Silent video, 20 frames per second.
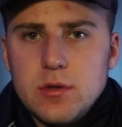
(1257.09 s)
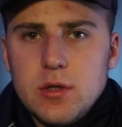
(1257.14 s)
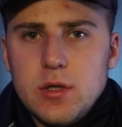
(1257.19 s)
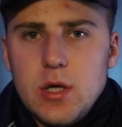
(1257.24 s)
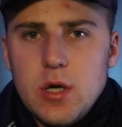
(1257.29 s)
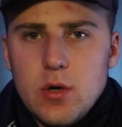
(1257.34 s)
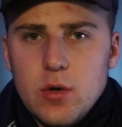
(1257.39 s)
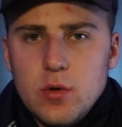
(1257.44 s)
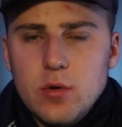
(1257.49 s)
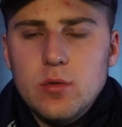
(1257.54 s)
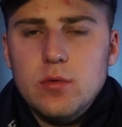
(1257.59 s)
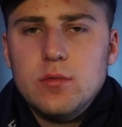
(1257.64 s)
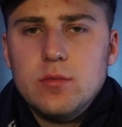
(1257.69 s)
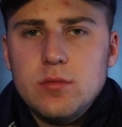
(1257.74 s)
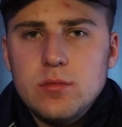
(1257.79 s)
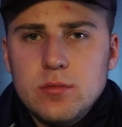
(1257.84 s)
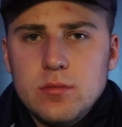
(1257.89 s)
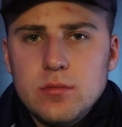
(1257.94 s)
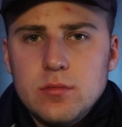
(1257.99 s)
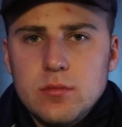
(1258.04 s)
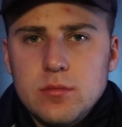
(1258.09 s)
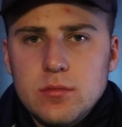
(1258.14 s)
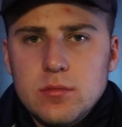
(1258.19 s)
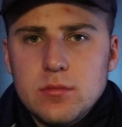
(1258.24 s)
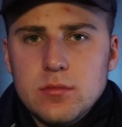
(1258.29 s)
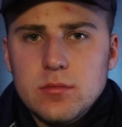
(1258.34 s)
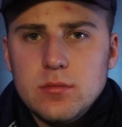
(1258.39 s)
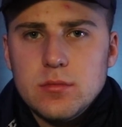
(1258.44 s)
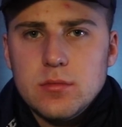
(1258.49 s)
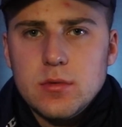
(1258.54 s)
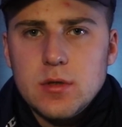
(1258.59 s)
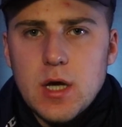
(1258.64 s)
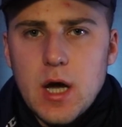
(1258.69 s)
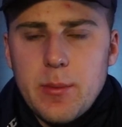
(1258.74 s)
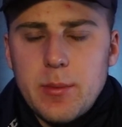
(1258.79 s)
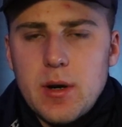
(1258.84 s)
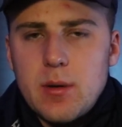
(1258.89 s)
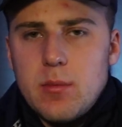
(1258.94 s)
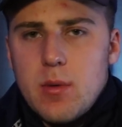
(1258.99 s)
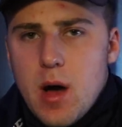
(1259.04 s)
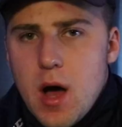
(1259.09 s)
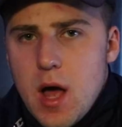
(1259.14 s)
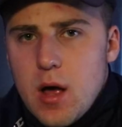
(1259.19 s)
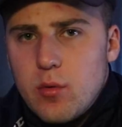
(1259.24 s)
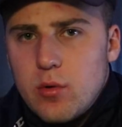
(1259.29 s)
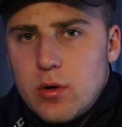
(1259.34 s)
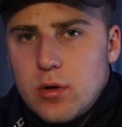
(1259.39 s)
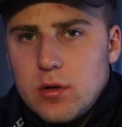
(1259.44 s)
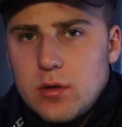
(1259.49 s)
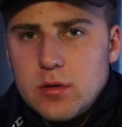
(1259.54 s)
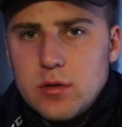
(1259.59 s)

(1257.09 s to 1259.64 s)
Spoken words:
You coming to my world.